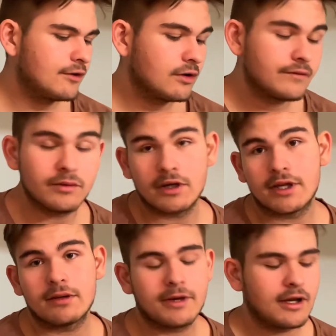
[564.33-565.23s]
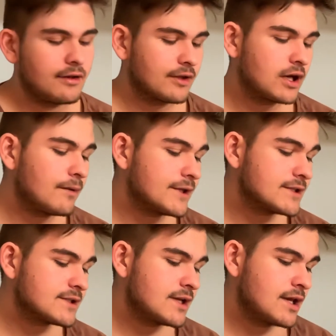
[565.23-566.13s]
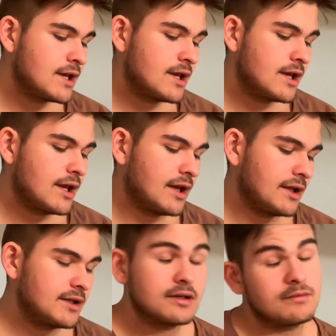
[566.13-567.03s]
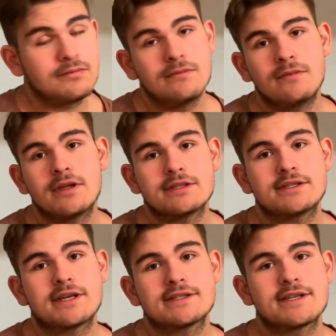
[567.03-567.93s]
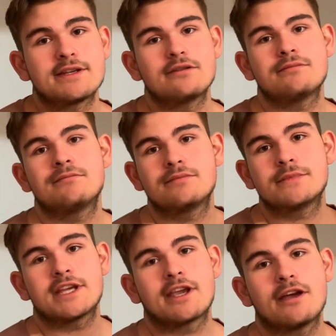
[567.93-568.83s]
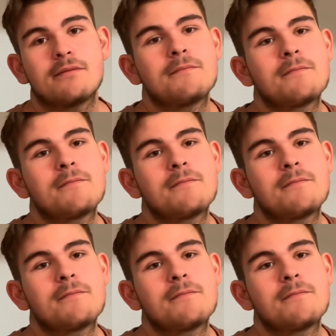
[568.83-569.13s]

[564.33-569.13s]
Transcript: or if you want to get a pair, in the comments. And yeah, I'll see you guys later. Take care.